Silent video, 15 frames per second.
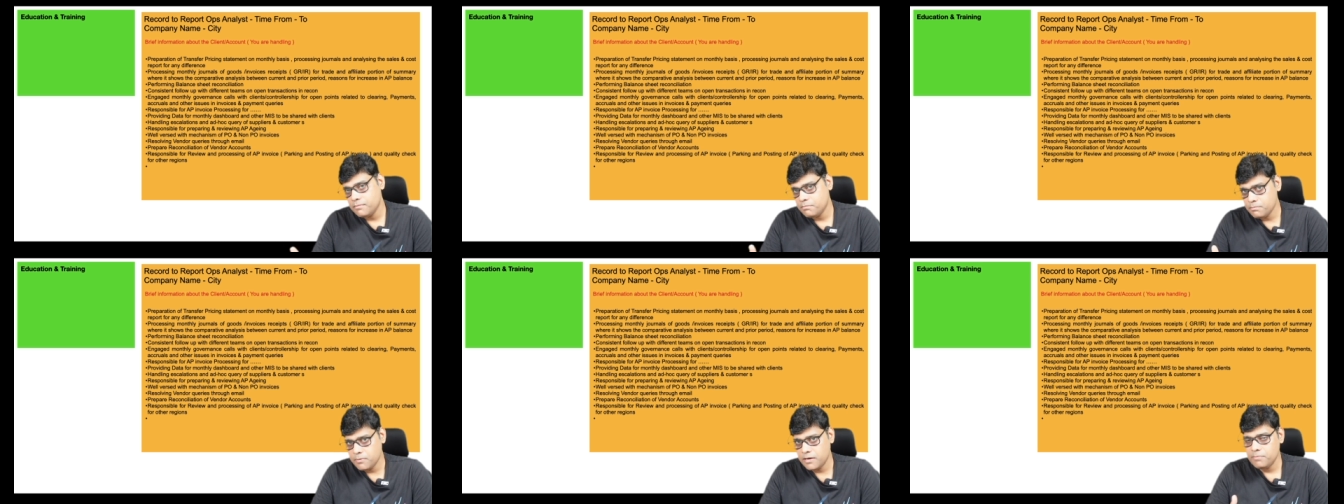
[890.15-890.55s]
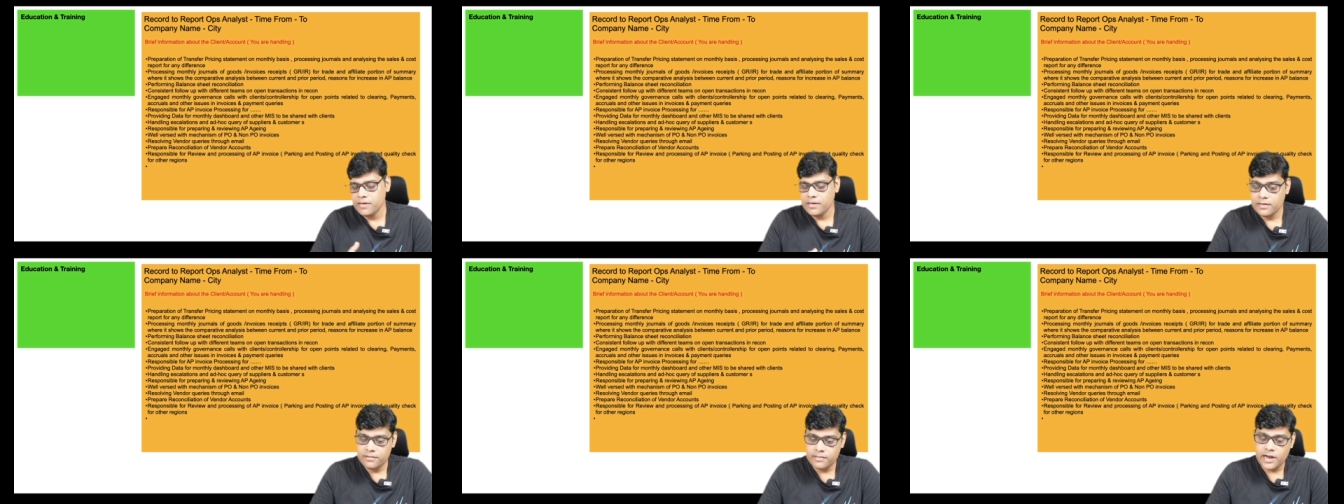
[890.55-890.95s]

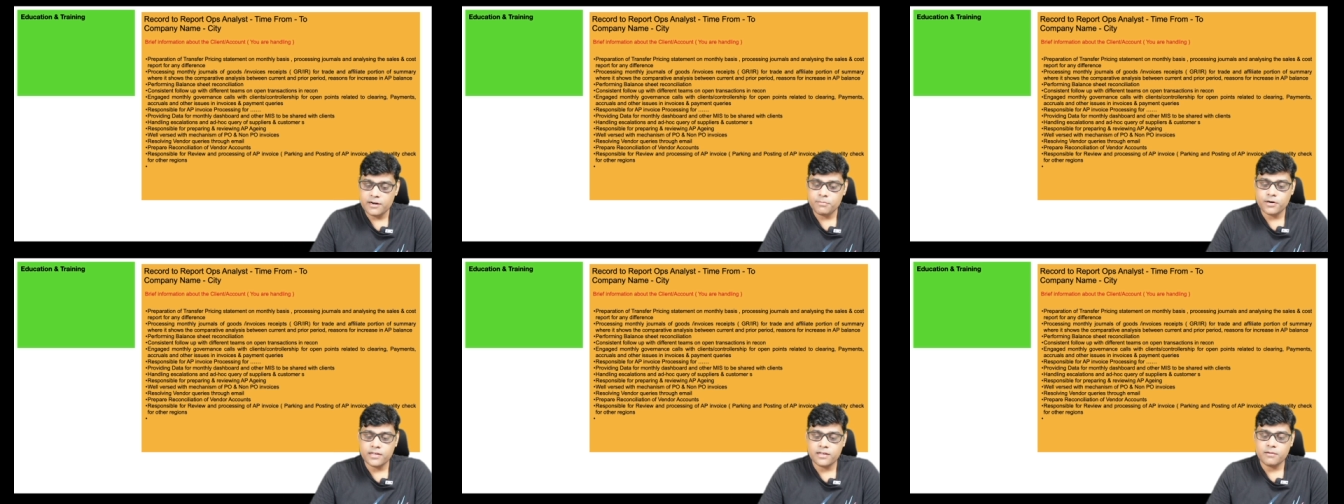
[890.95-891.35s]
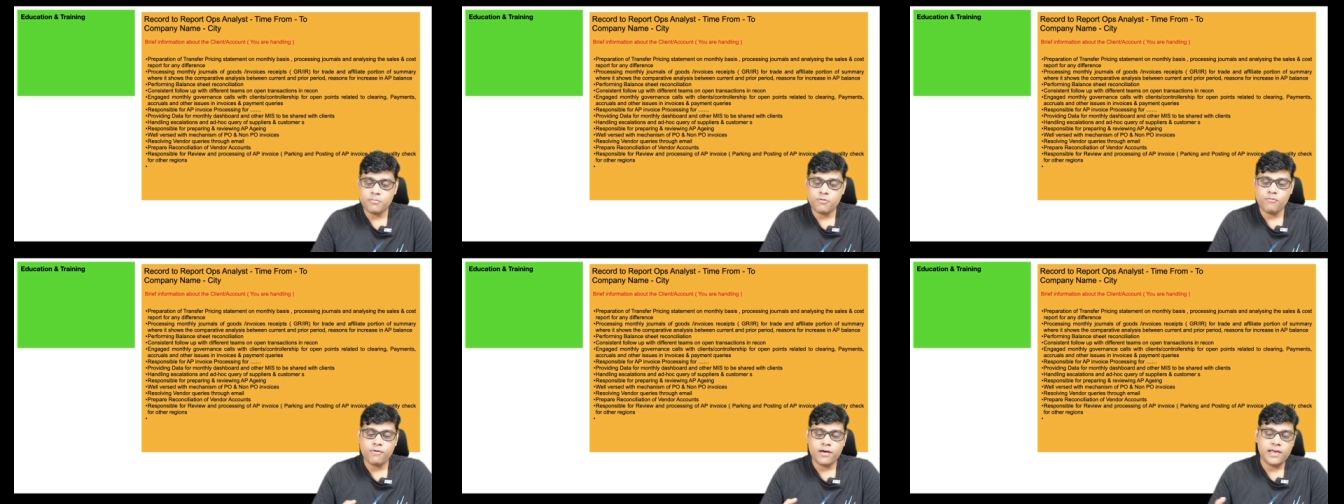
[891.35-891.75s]
maybe in that particular
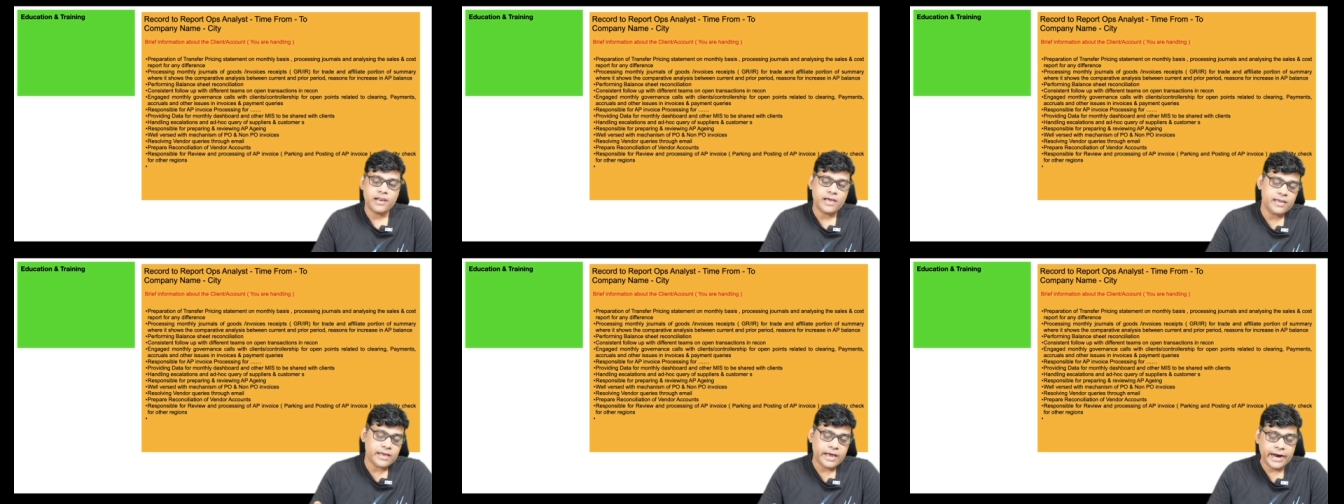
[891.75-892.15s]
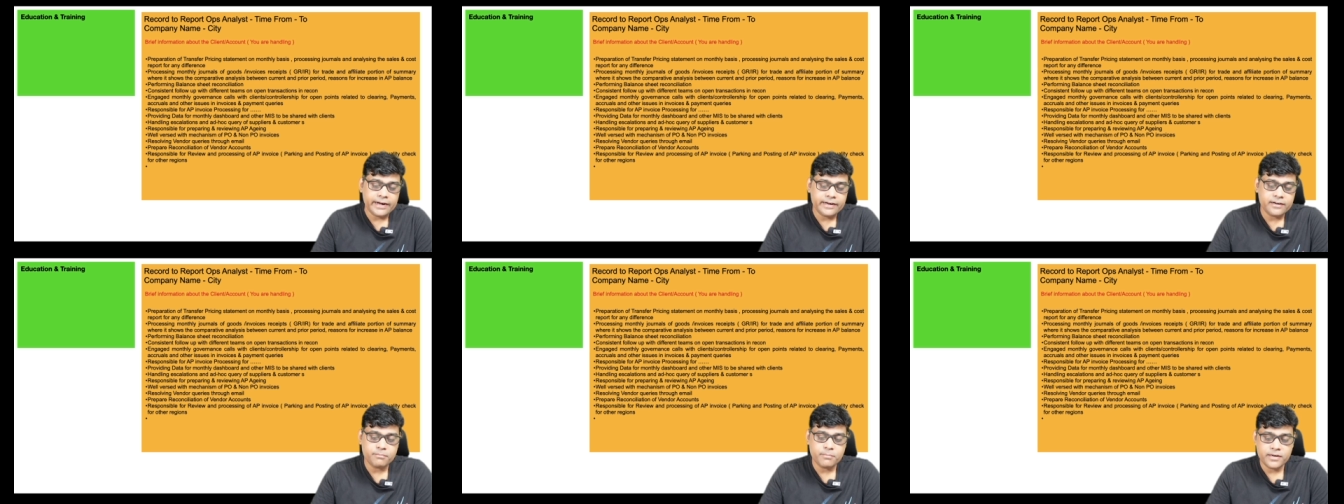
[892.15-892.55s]
profile i
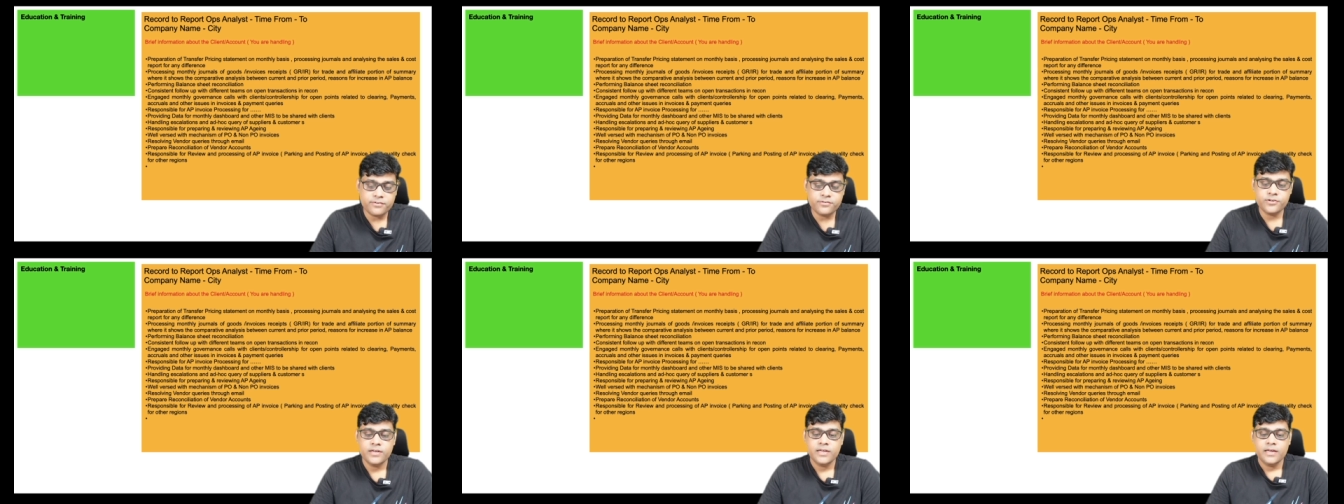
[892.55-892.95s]
added bit